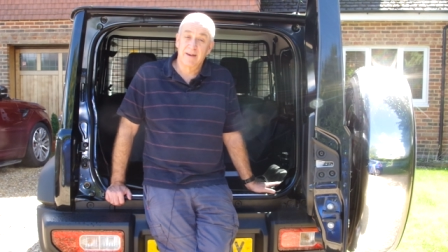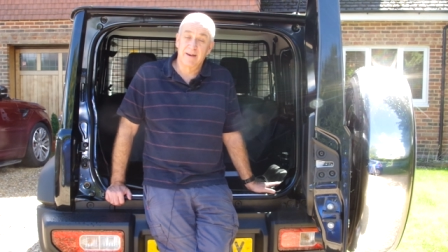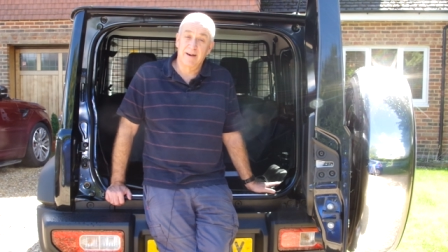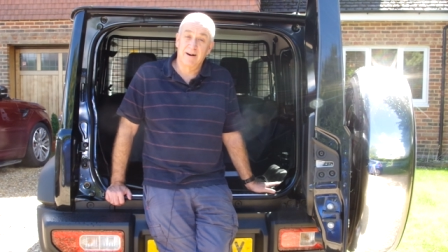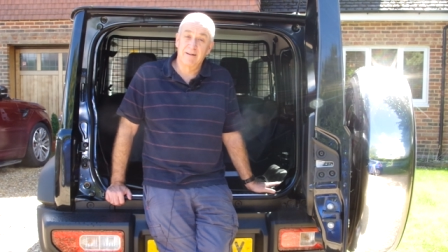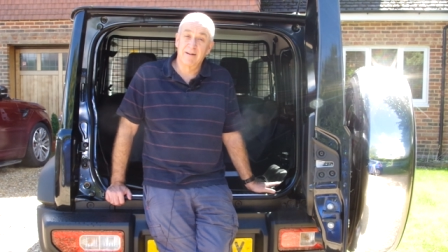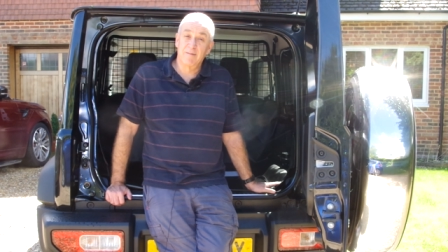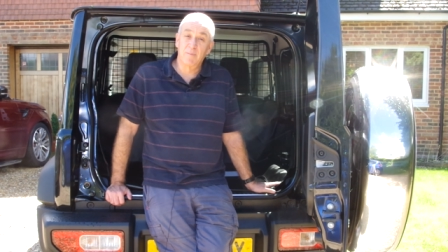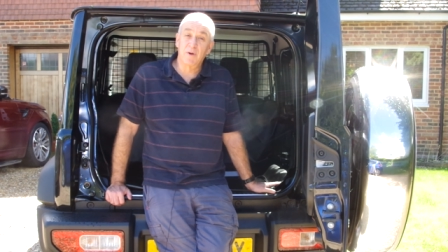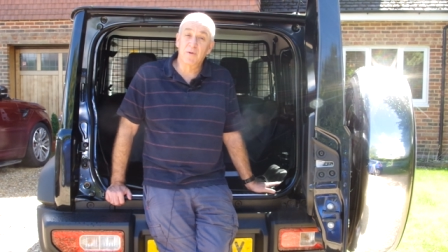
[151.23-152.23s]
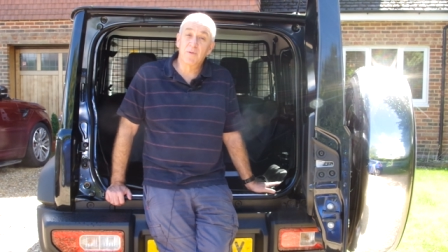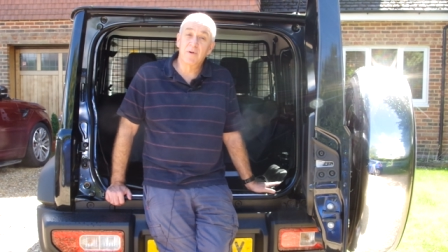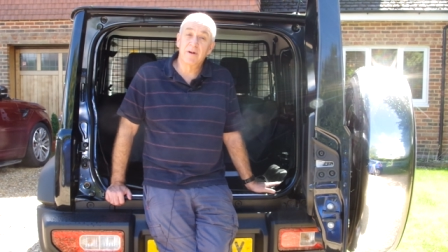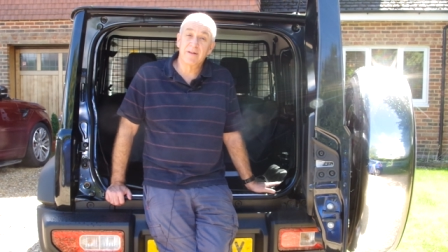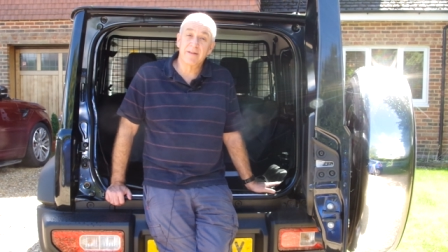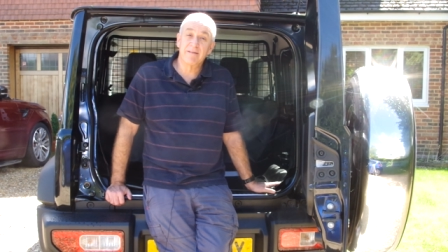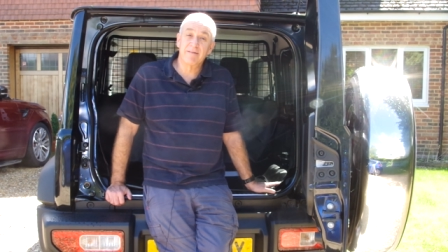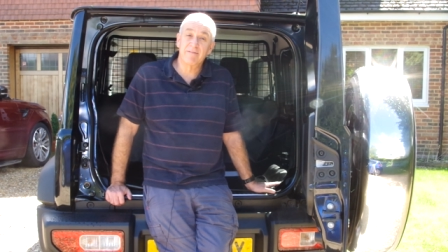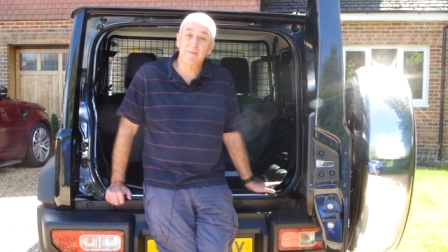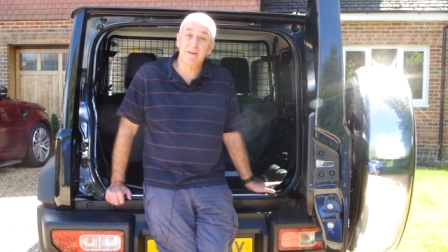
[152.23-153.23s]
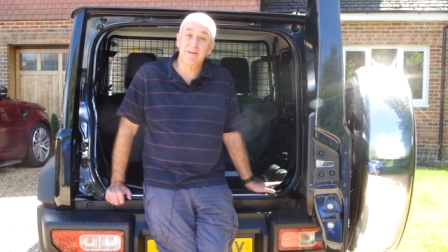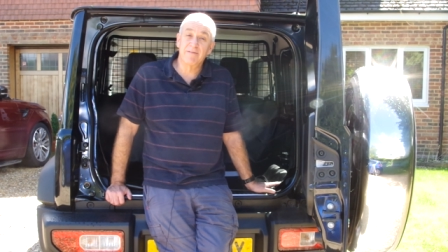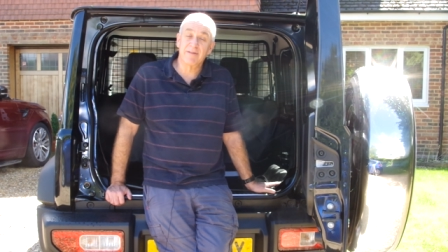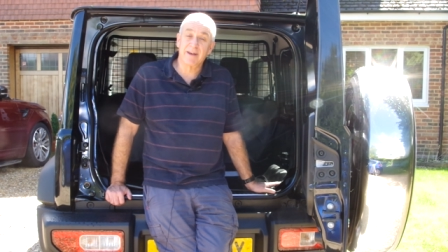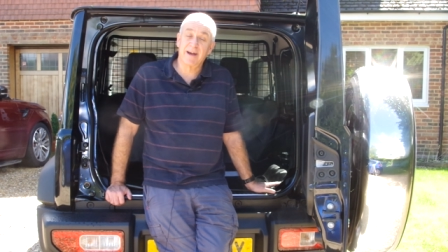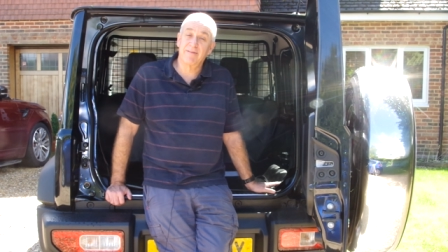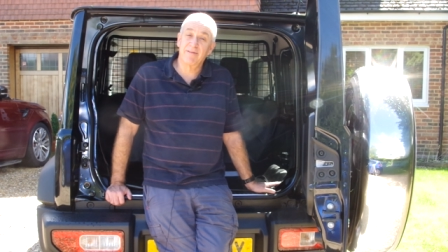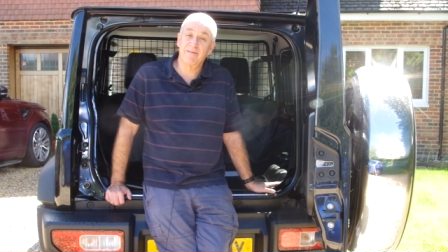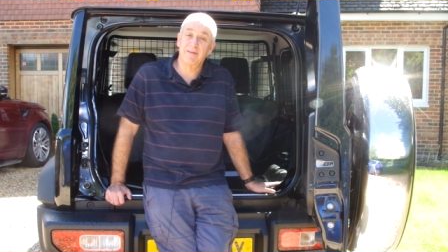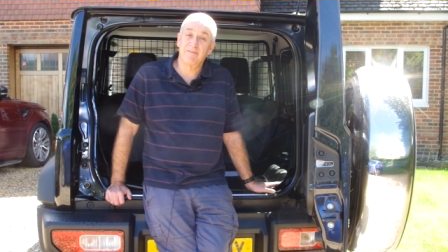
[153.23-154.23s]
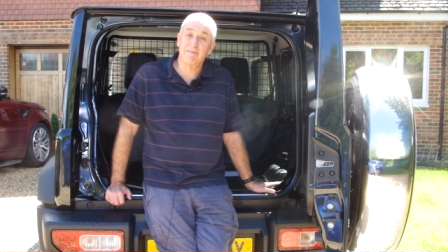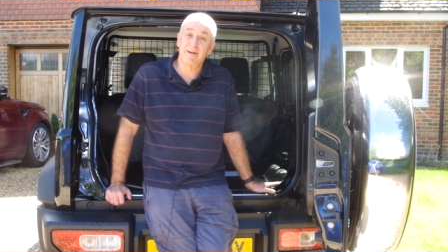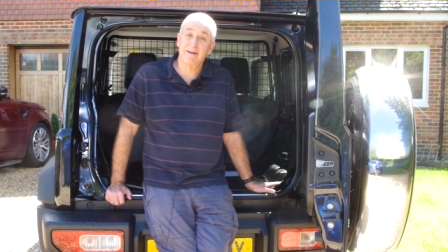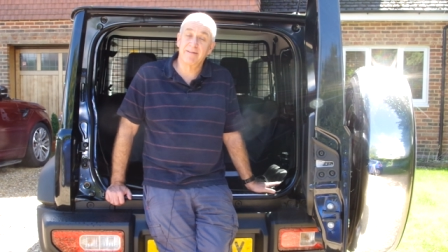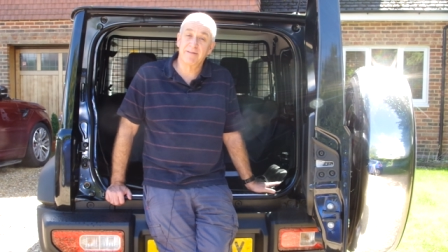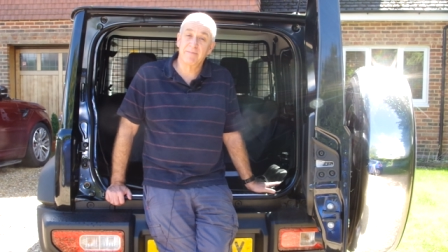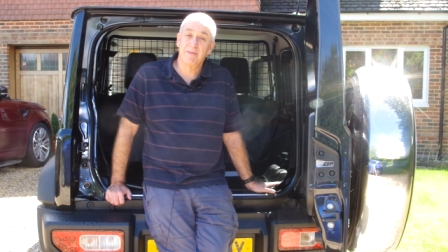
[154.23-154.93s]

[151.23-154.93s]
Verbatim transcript: Uh, our little mule that is being used to carry stuff around.